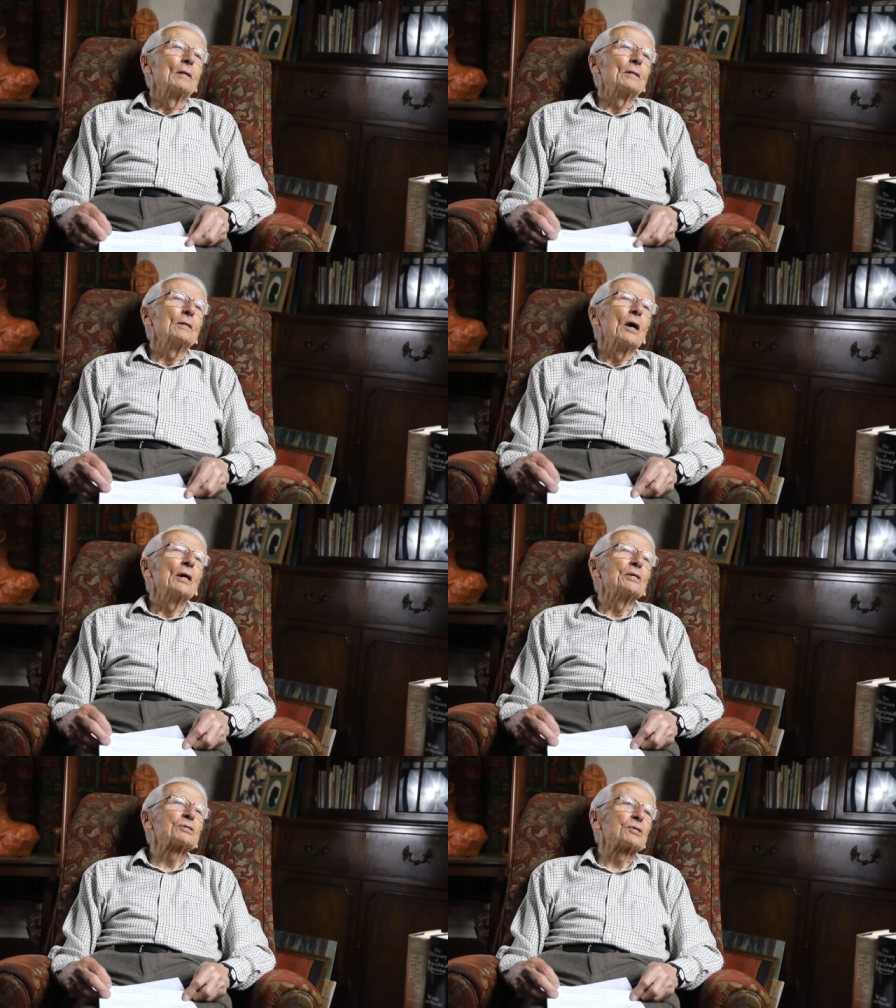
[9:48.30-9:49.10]
you know,
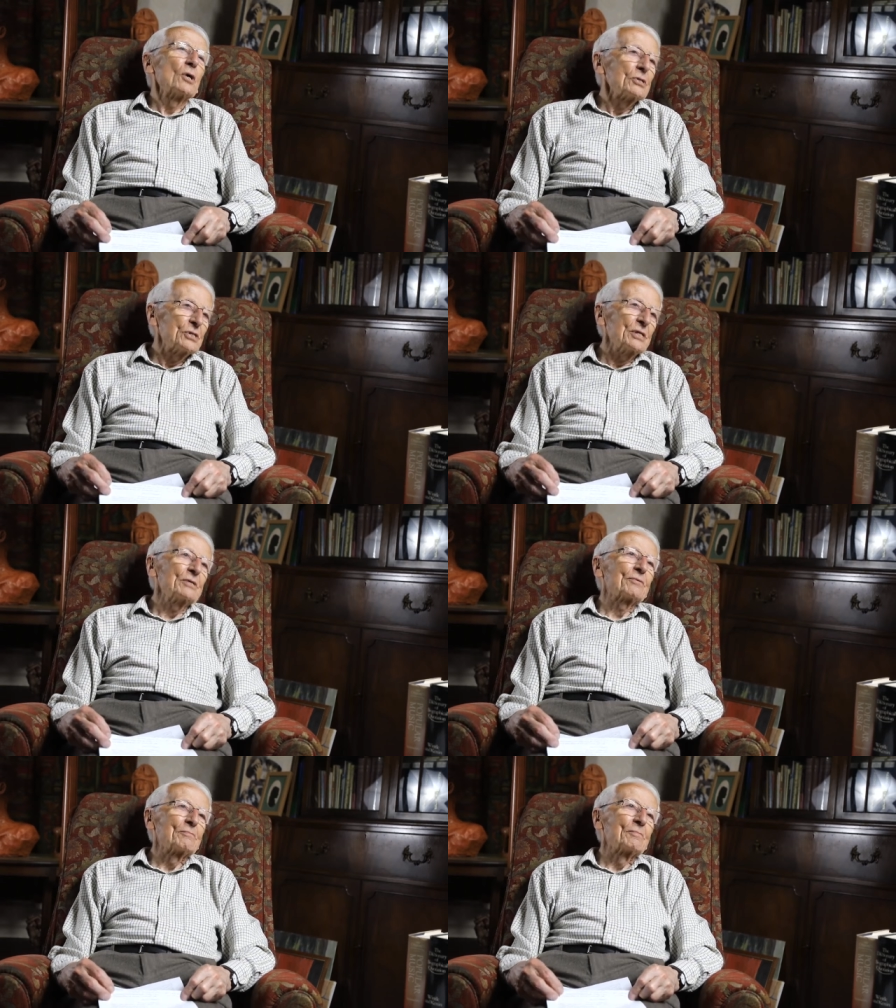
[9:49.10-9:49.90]
an
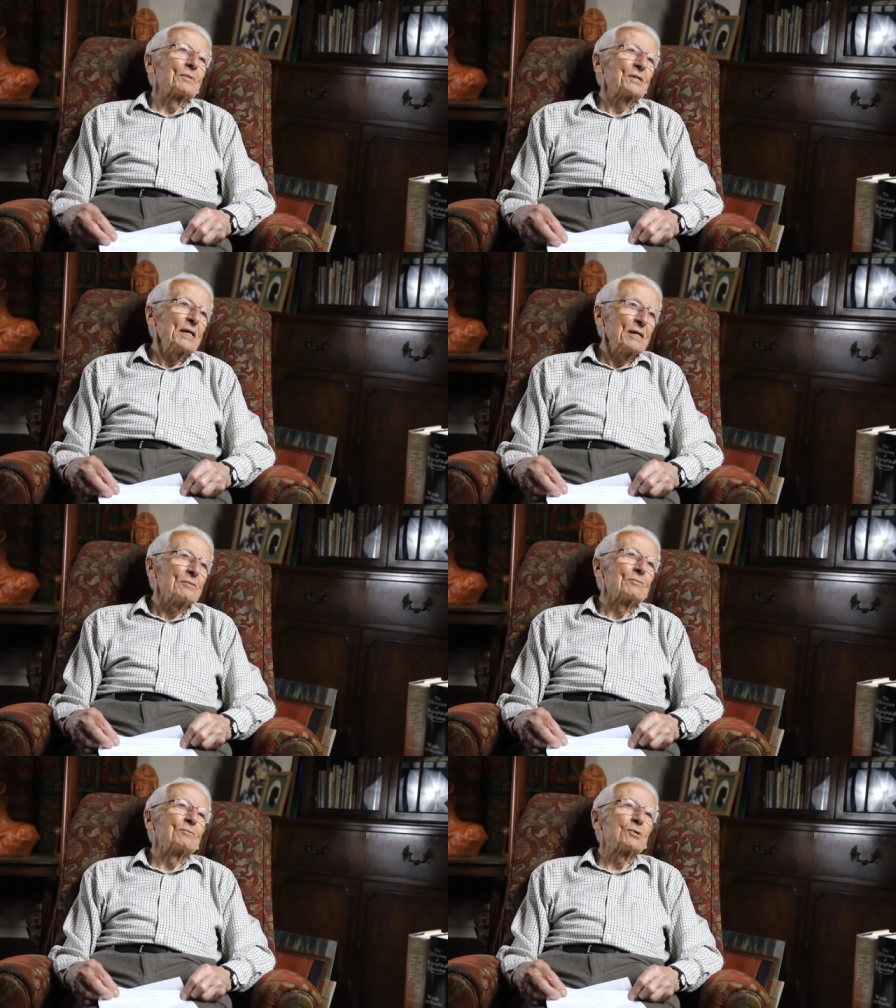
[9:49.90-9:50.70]
astonishing thing
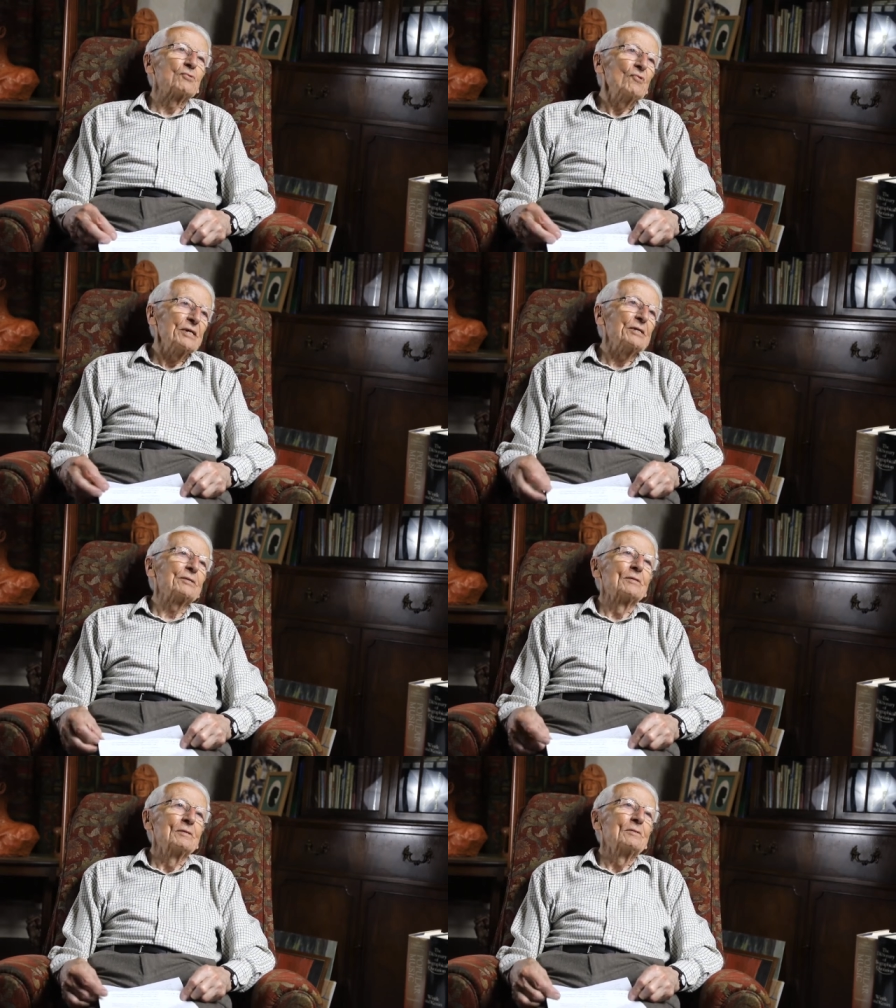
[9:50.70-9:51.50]
to
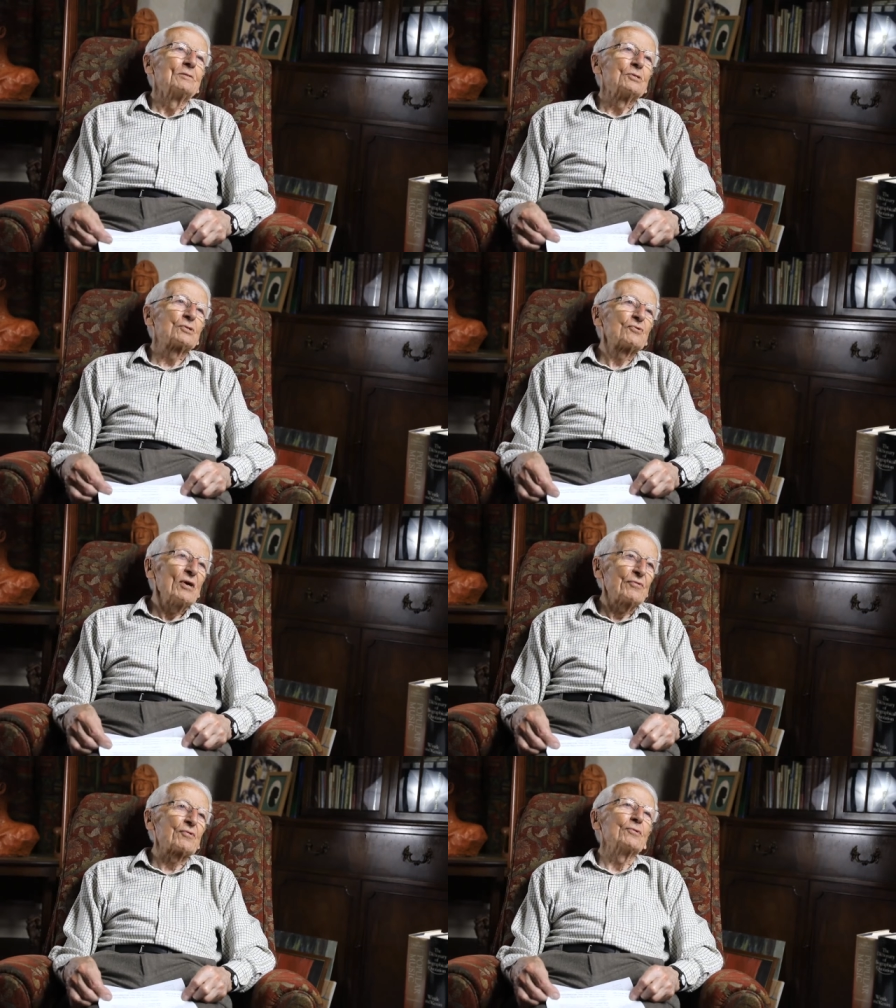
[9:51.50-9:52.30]
read
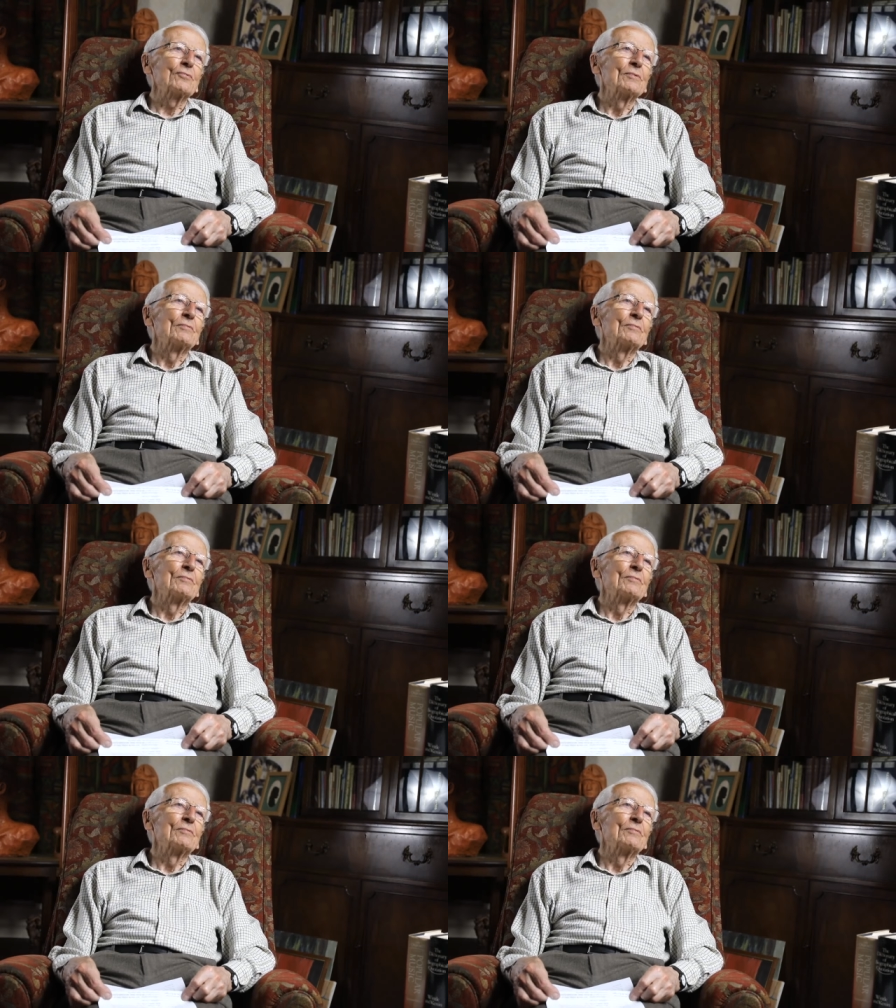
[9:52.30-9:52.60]
straight through mm.